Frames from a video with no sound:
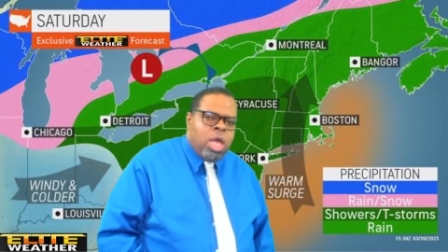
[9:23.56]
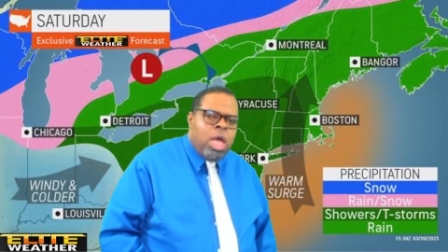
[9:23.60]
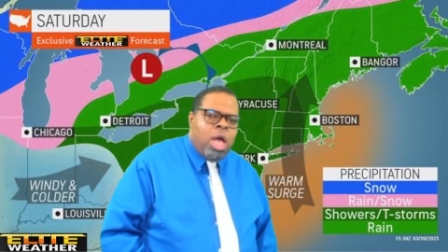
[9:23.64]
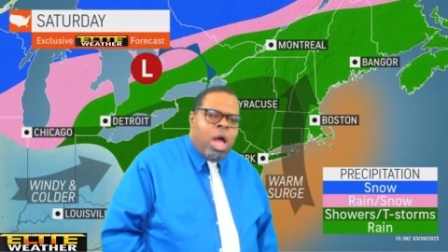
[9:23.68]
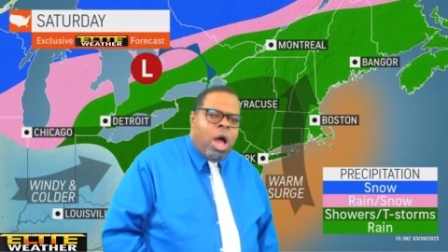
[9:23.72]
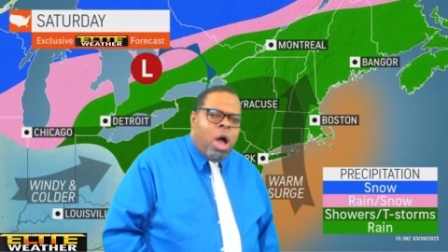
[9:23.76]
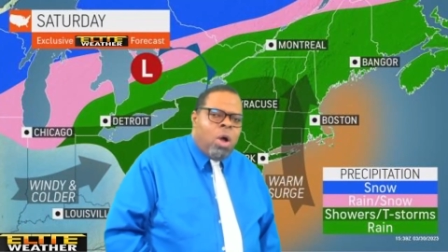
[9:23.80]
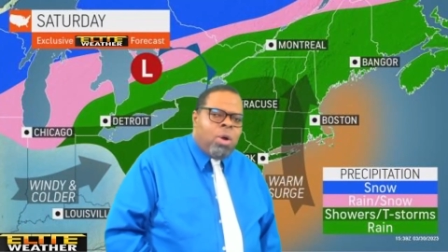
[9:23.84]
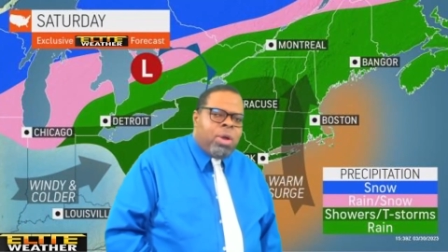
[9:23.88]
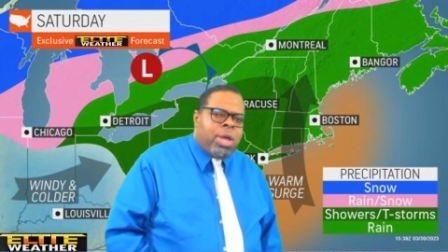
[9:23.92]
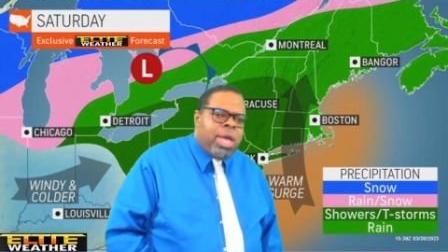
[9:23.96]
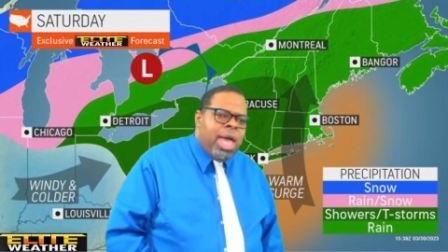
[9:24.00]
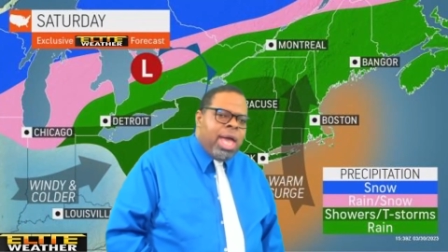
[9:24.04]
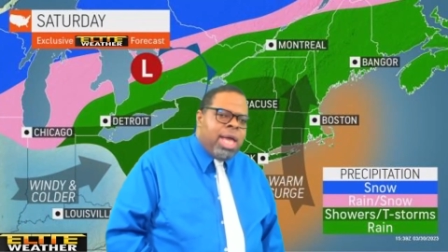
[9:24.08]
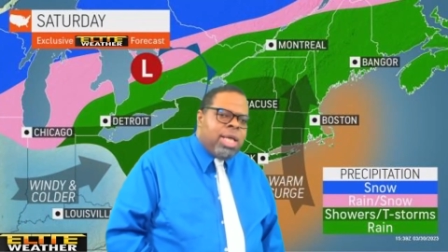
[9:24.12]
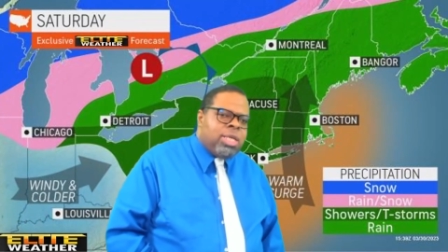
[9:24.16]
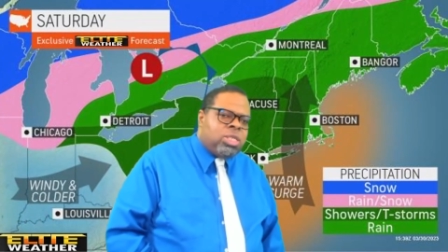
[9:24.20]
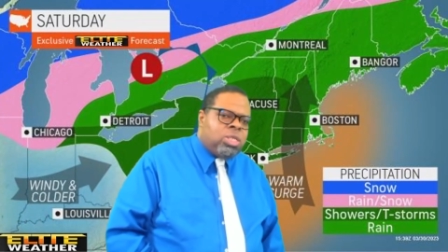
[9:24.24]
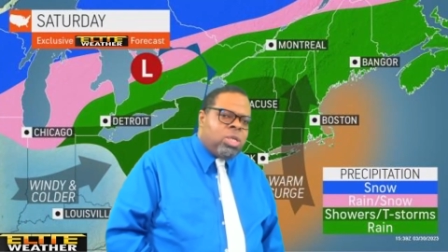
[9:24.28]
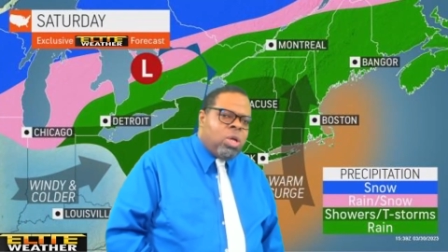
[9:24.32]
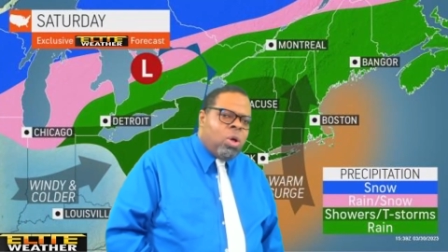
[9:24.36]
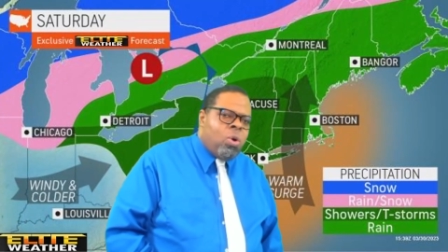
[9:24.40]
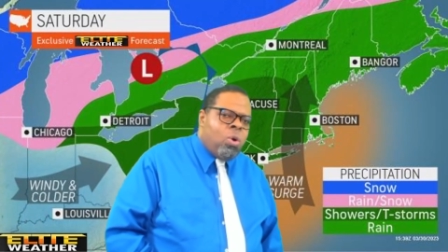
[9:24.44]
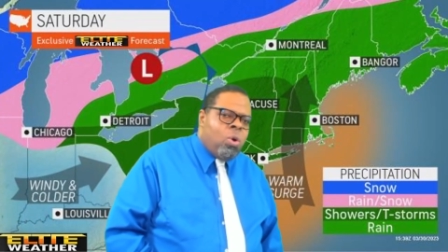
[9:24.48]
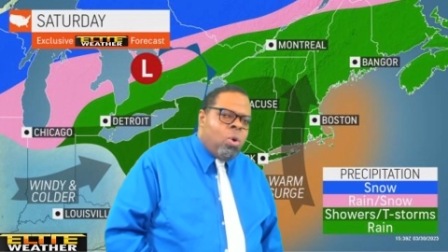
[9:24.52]
Okay,
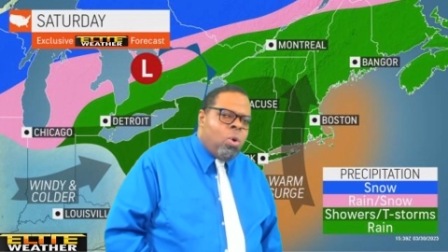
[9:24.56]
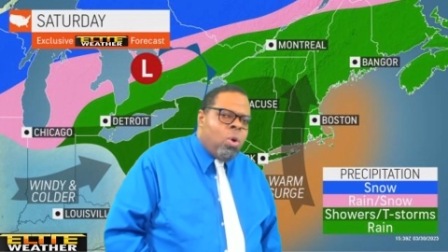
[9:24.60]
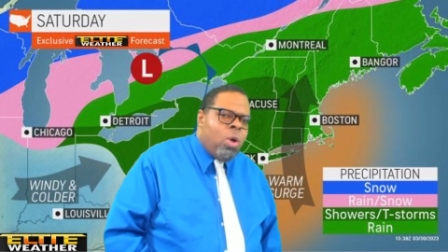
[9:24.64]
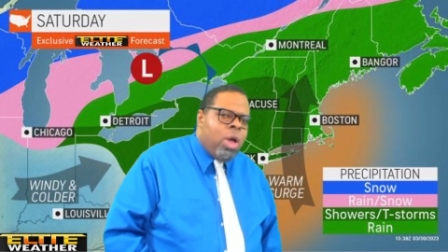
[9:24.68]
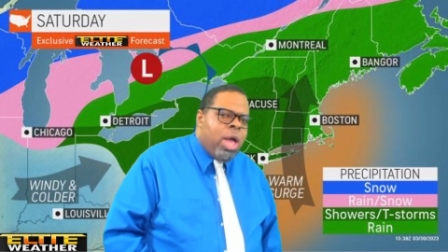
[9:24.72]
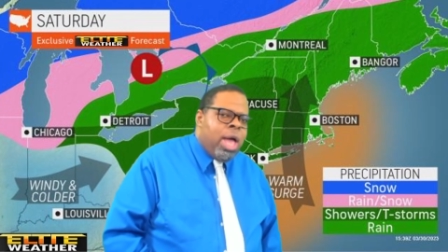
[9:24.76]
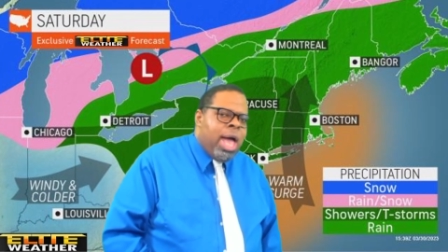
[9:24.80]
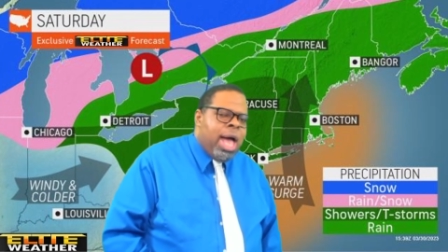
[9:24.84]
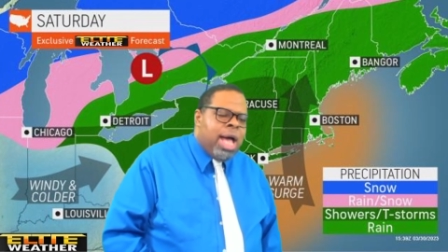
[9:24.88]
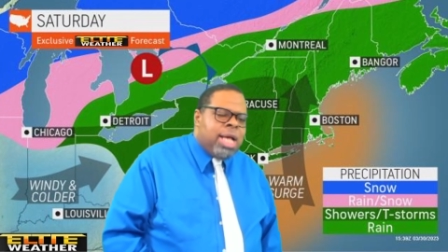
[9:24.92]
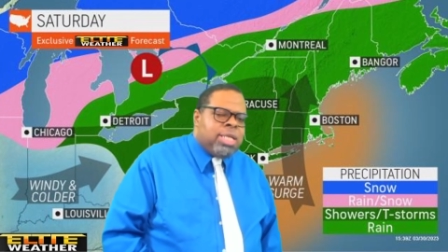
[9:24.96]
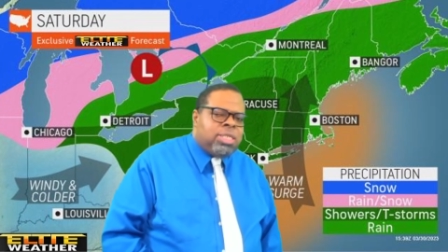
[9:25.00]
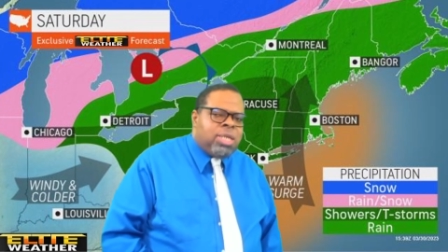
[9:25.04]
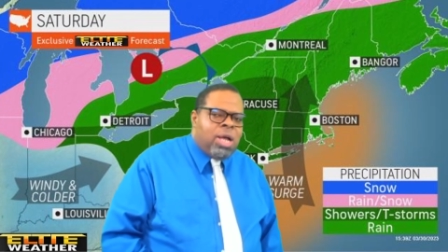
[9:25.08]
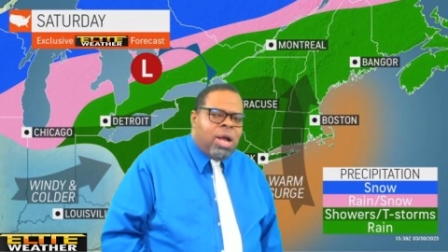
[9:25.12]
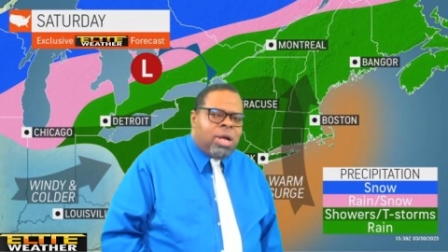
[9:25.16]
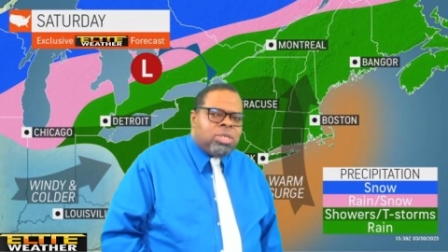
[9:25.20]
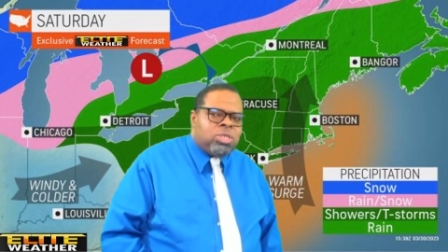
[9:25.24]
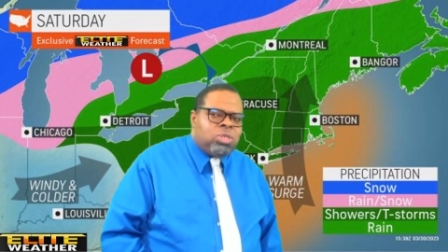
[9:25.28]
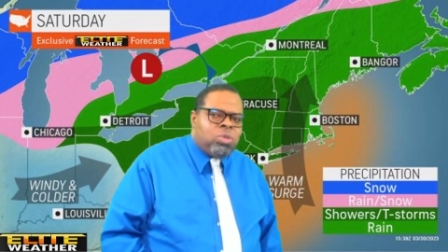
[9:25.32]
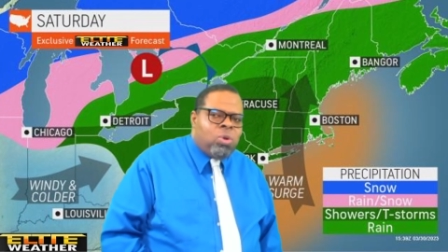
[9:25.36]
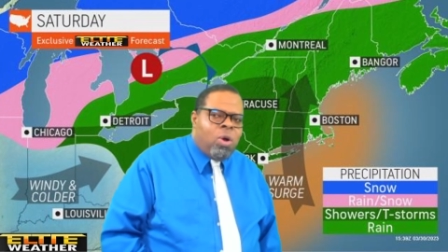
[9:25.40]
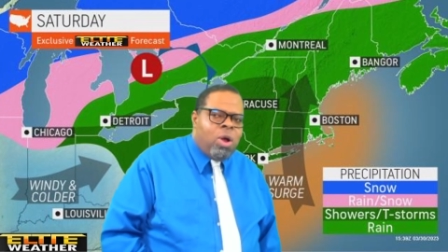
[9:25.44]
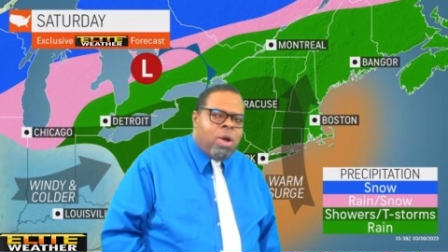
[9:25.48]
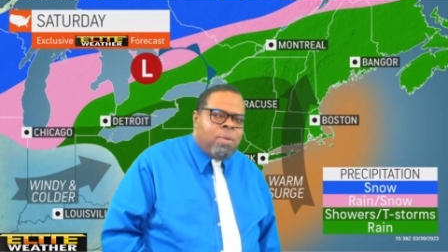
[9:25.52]
so as our
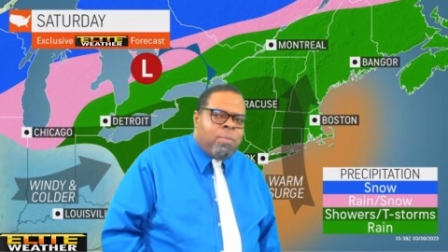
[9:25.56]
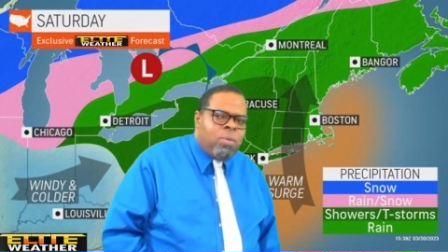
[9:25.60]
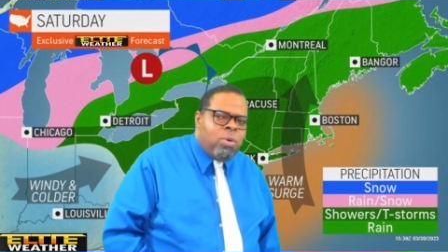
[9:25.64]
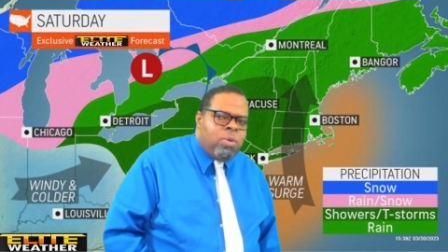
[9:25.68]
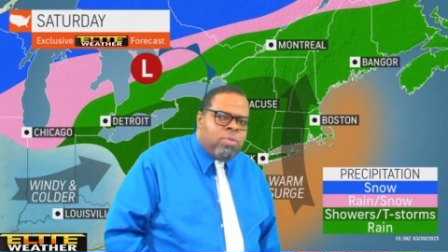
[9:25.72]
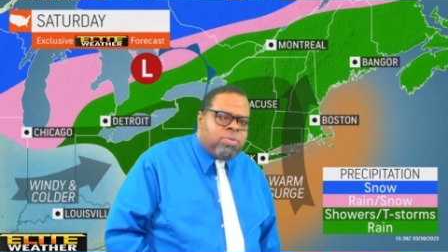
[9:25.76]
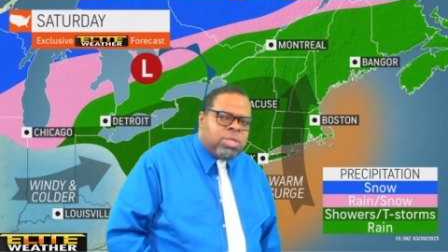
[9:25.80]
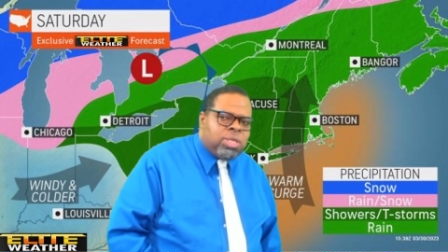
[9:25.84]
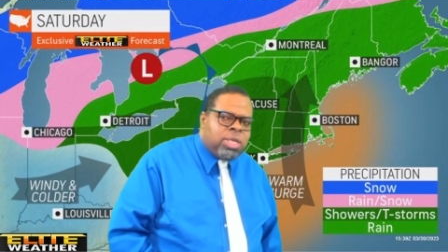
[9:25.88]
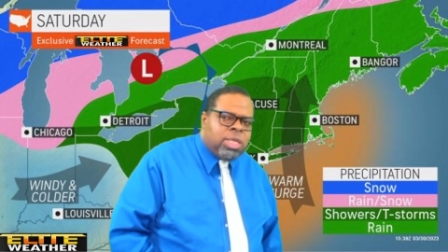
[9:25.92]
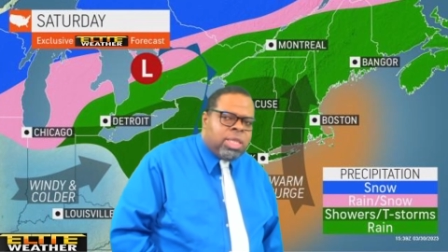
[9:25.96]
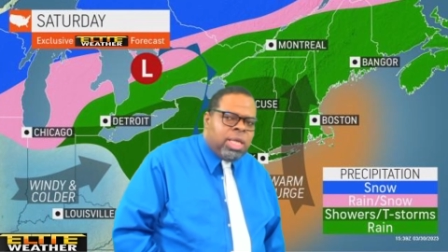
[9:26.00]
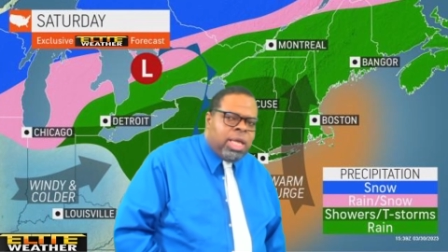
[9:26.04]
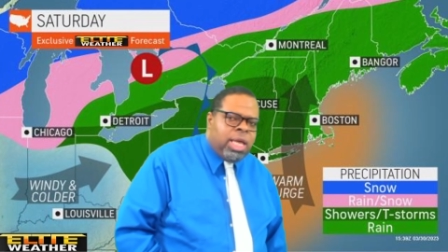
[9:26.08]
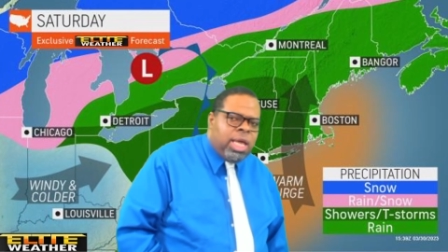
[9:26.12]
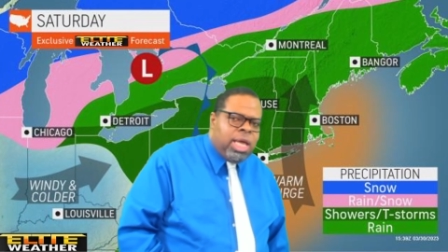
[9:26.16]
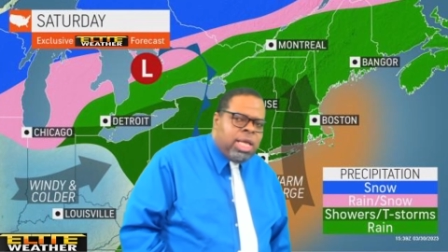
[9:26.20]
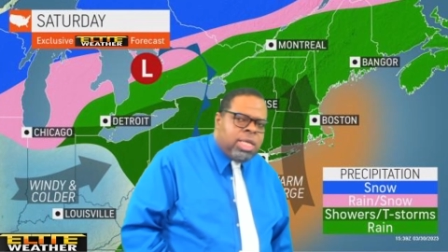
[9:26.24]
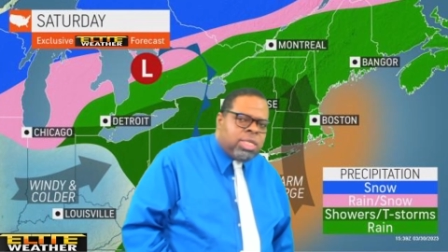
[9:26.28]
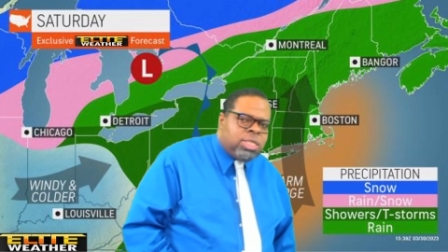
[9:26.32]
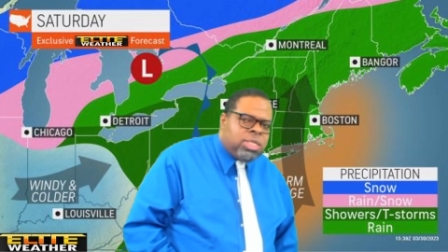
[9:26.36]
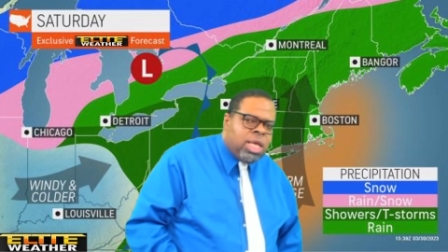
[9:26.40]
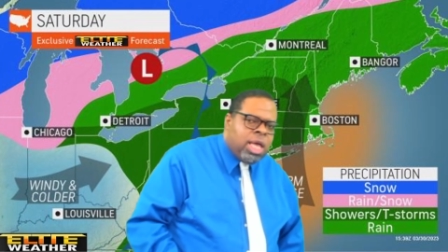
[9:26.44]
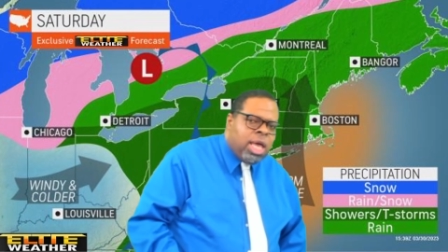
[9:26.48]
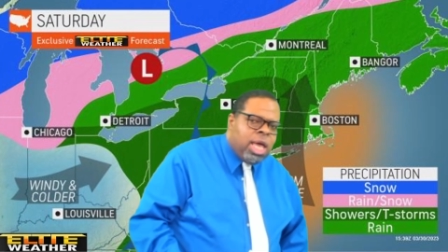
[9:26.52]
storm moves to the
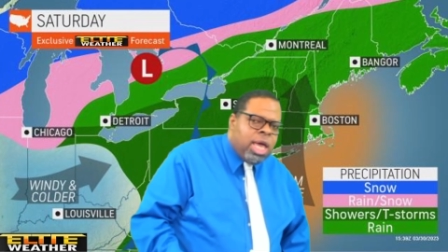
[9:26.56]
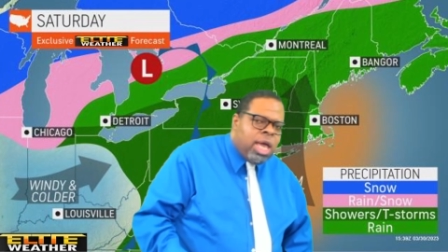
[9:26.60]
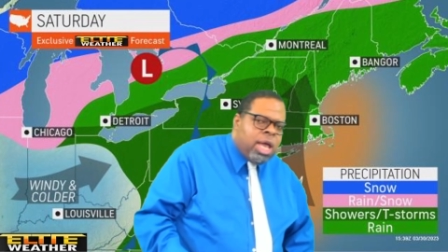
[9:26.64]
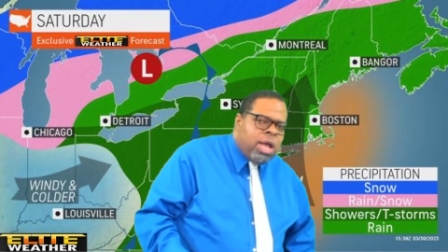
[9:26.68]
east,